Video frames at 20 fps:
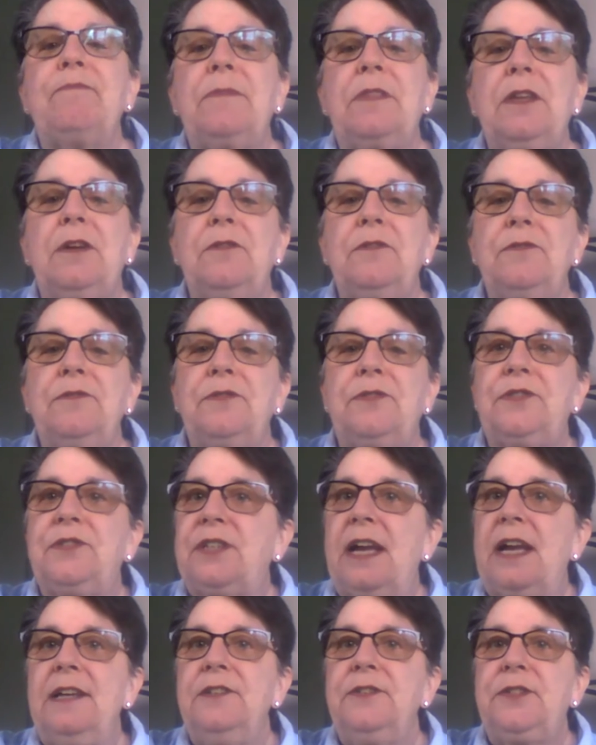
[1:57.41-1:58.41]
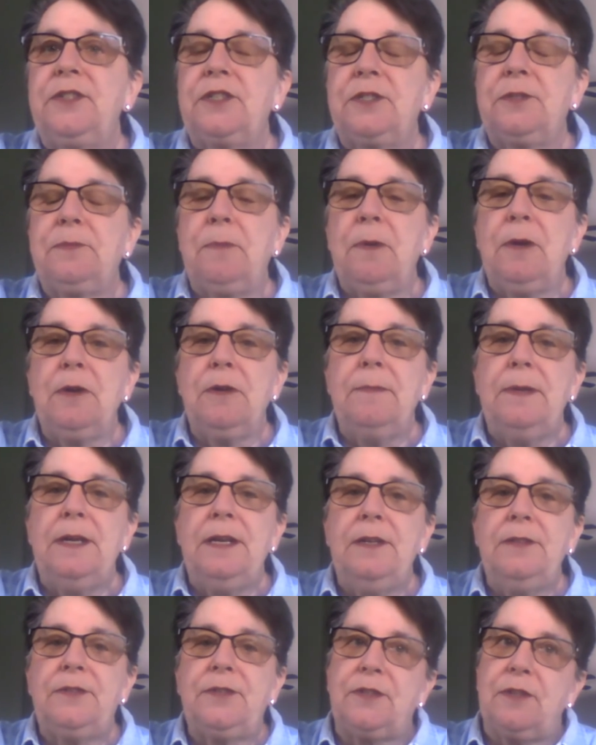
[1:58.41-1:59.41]
those science
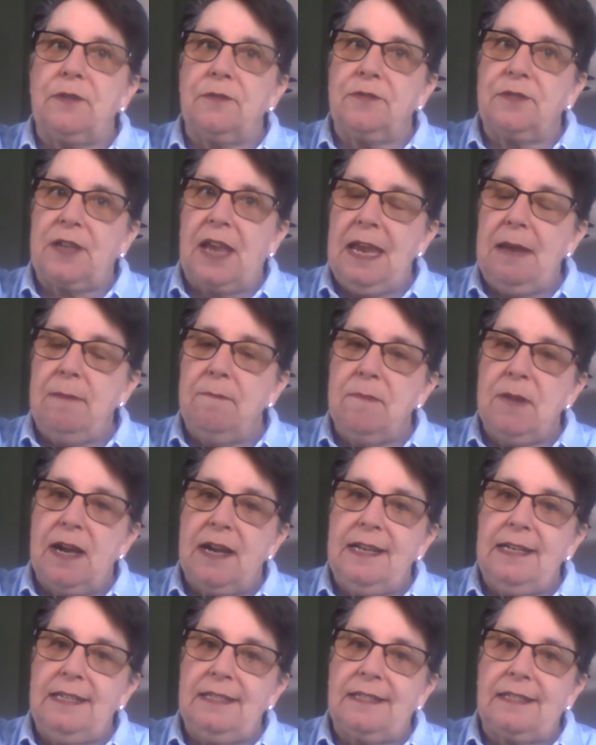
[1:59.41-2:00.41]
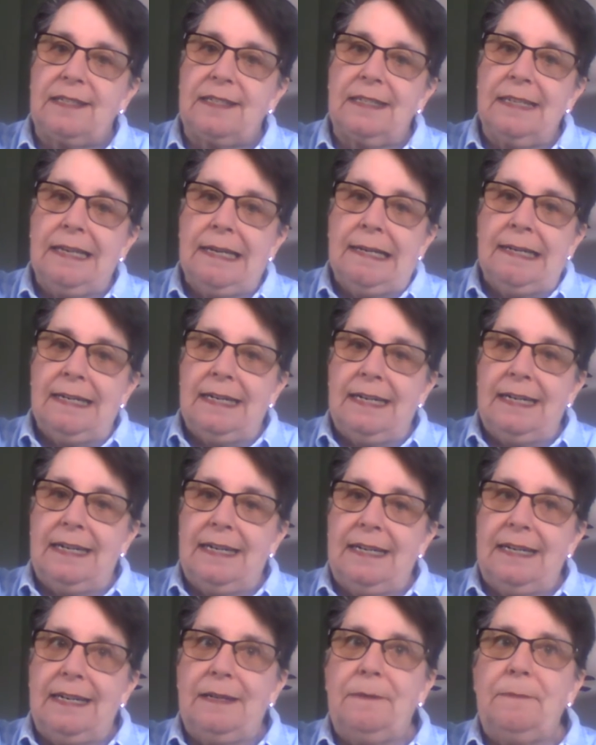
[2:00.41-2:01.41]
experiments, those game nights,
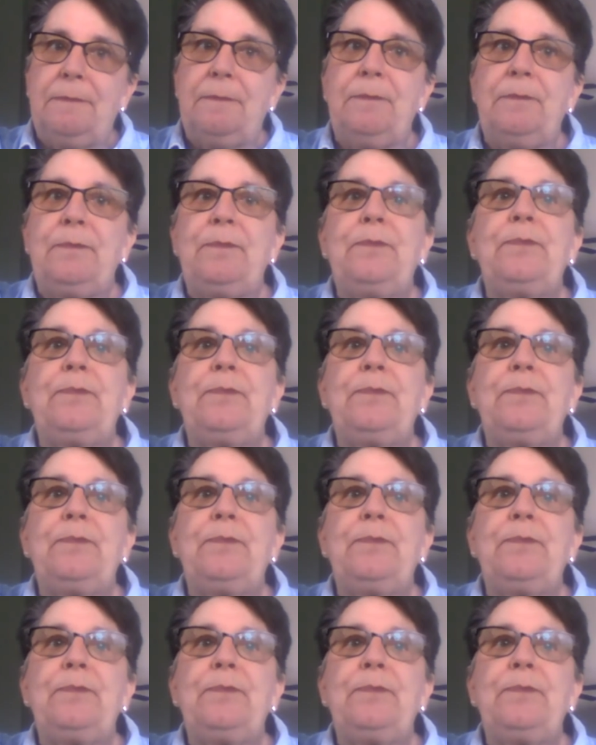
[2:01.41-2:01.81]
um,